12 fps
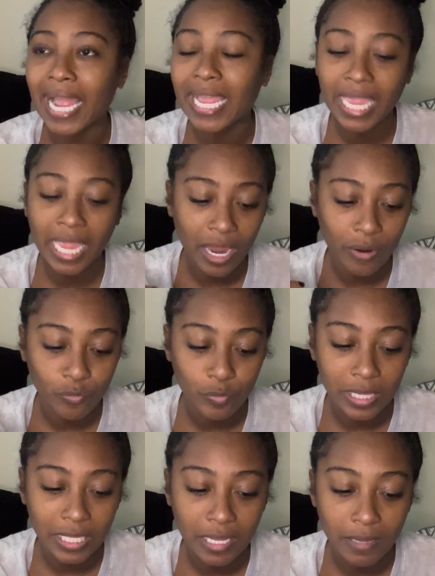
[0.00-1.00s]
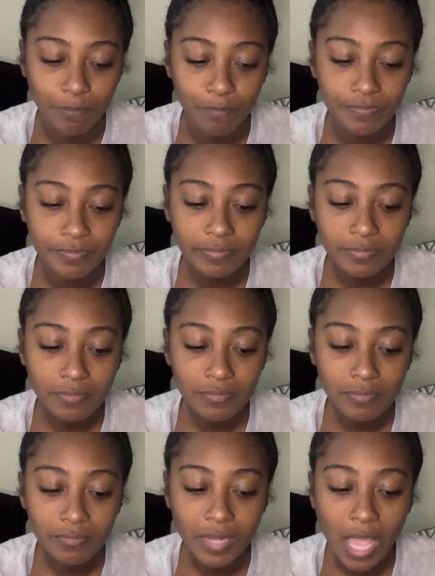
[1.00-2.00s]
can't really
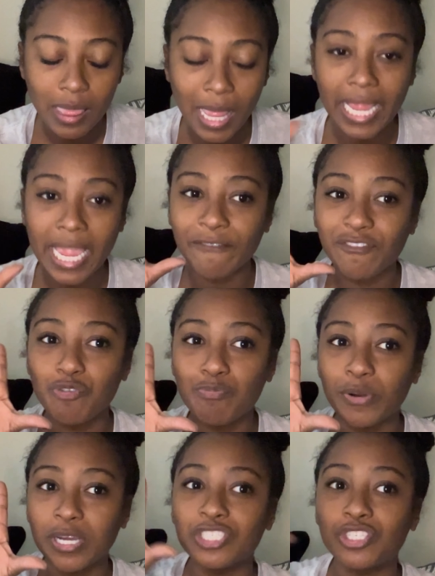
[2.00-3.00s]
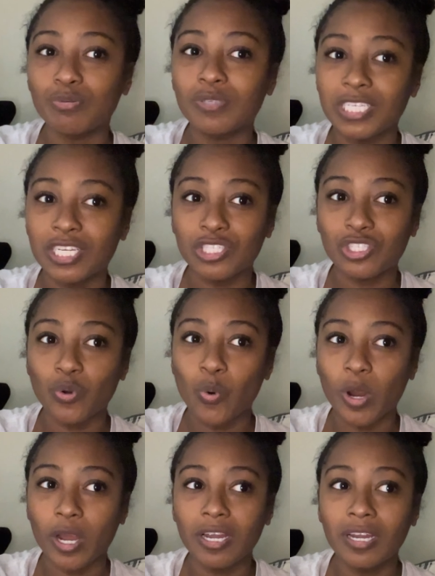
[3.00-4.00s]
like if you put Juicy
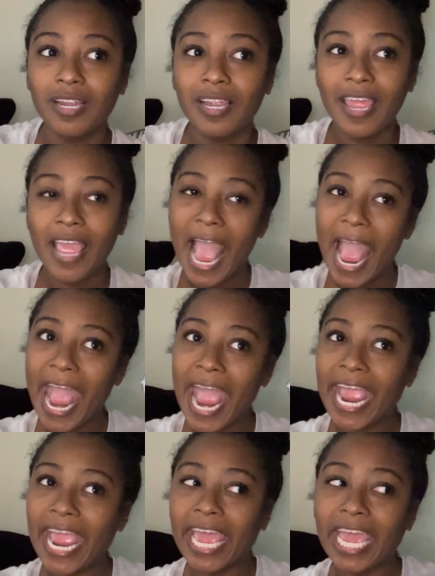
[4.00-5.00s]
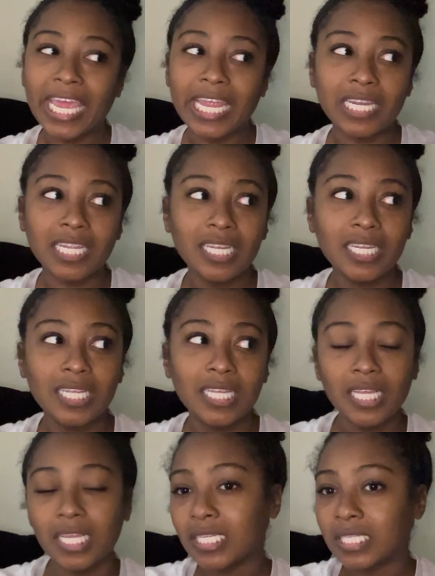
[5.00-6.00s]
Couture and
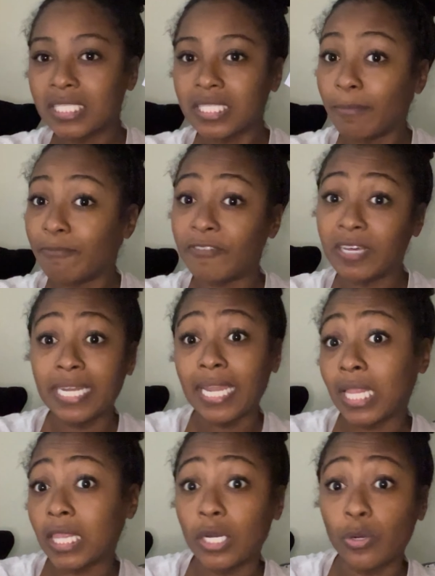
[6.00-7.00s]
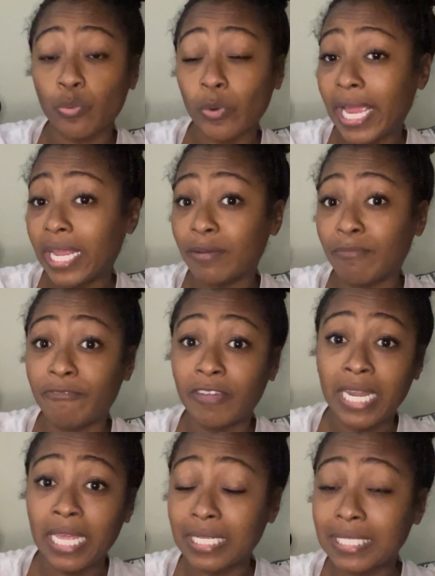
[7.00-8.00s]
some vanilla, random
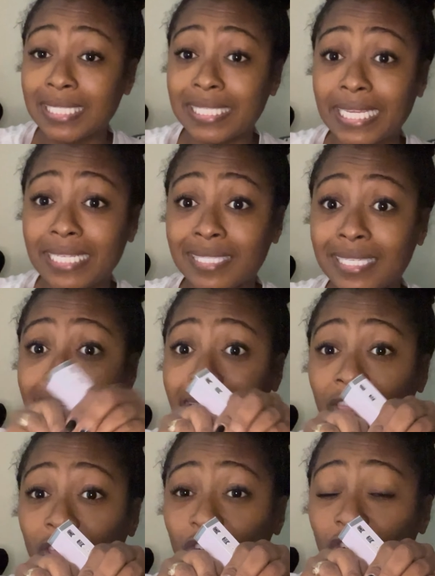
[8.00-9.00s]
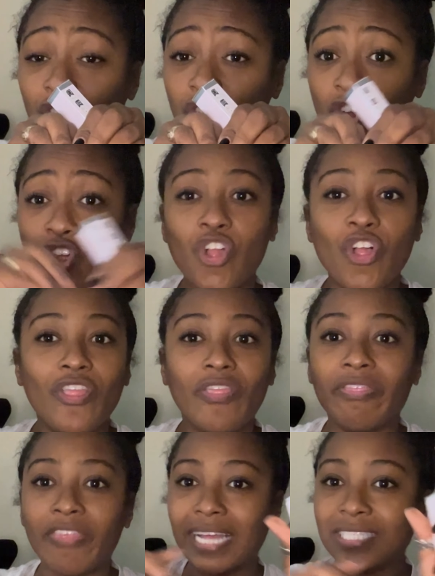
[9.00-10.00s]
vanilla scent together.
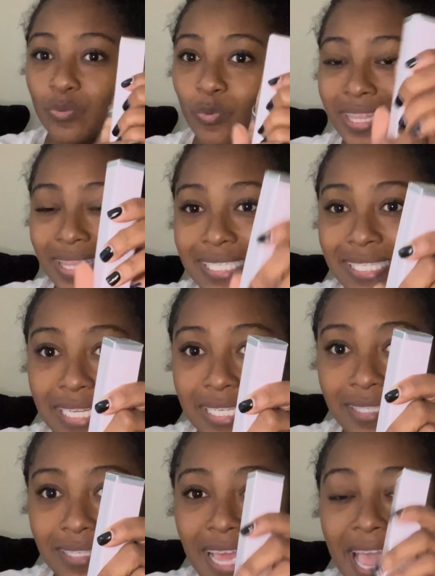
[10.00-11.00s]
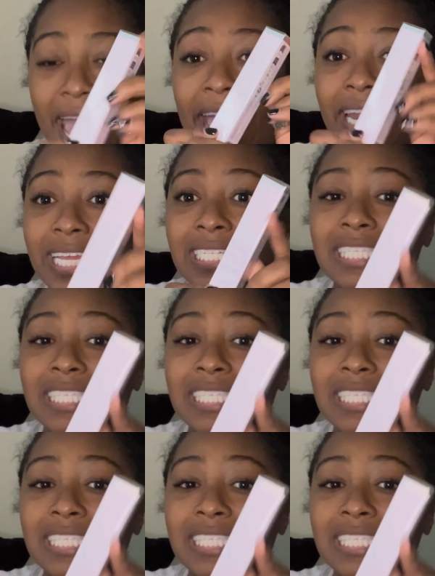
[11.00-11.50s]
That's what this is. And it